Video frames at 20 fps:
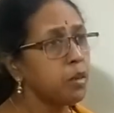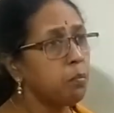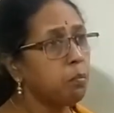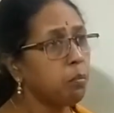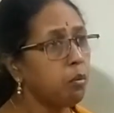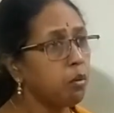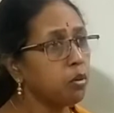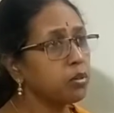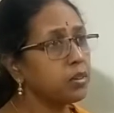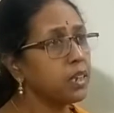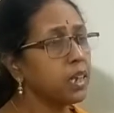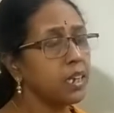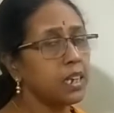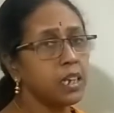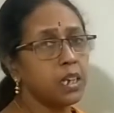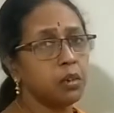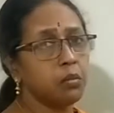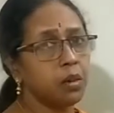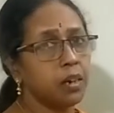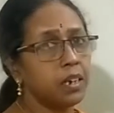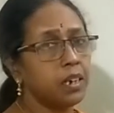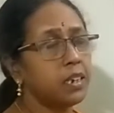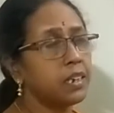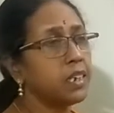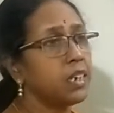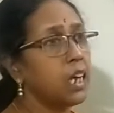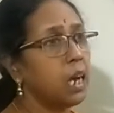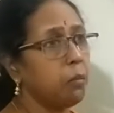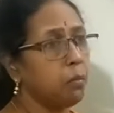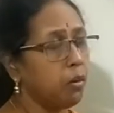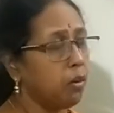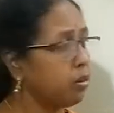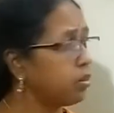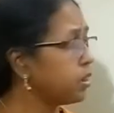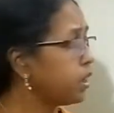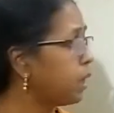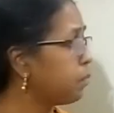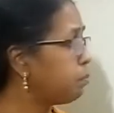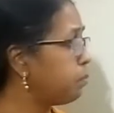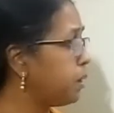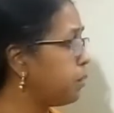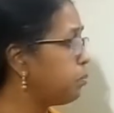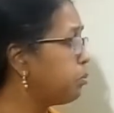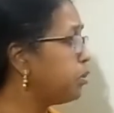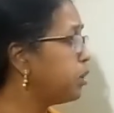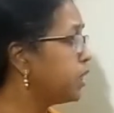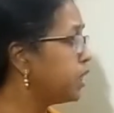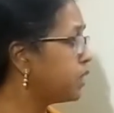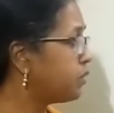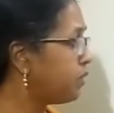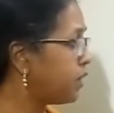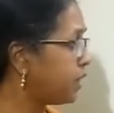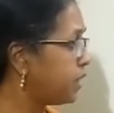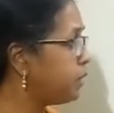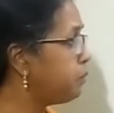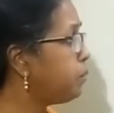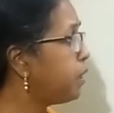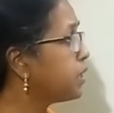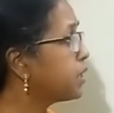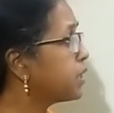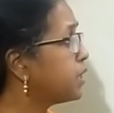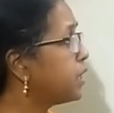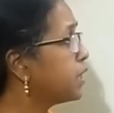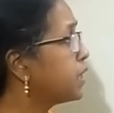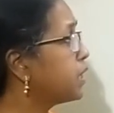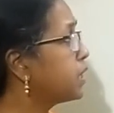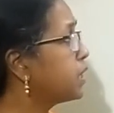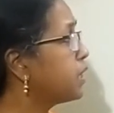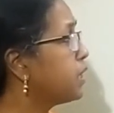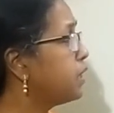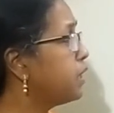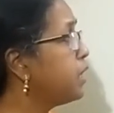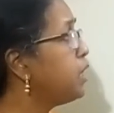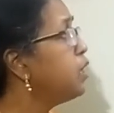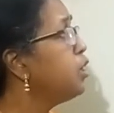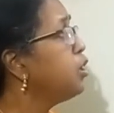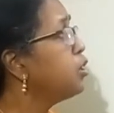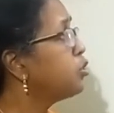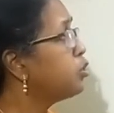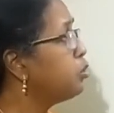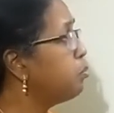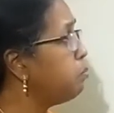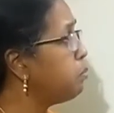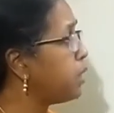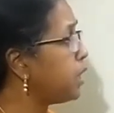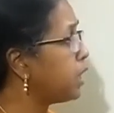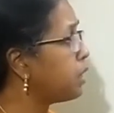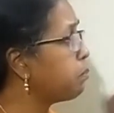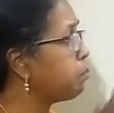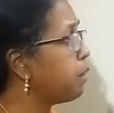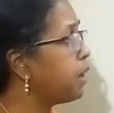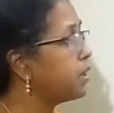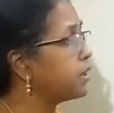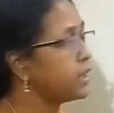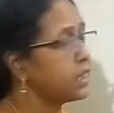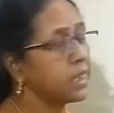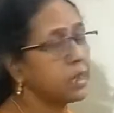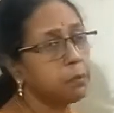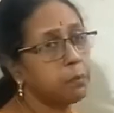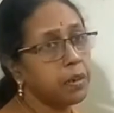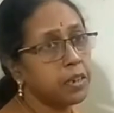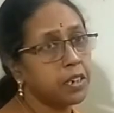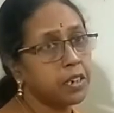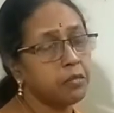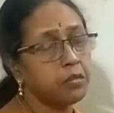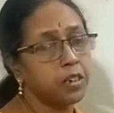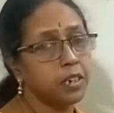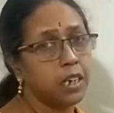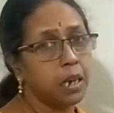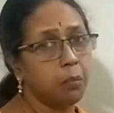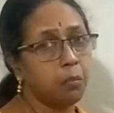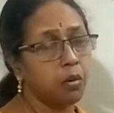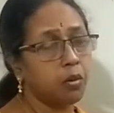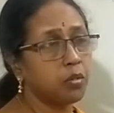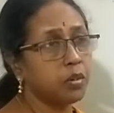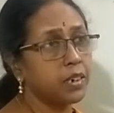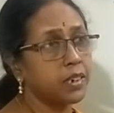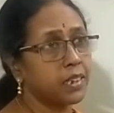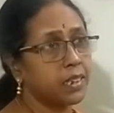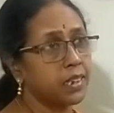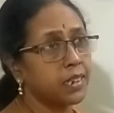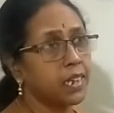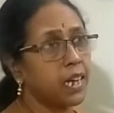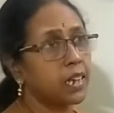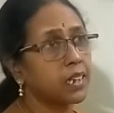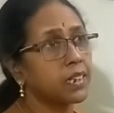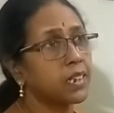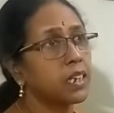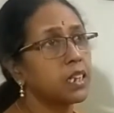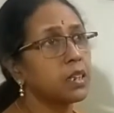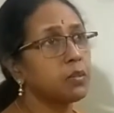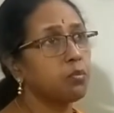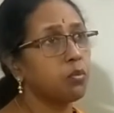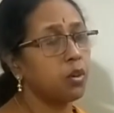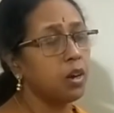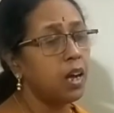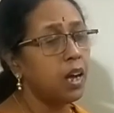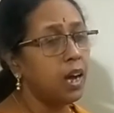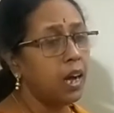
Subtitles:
Both the equality among the people is very much necessary to make participatory democracy successful.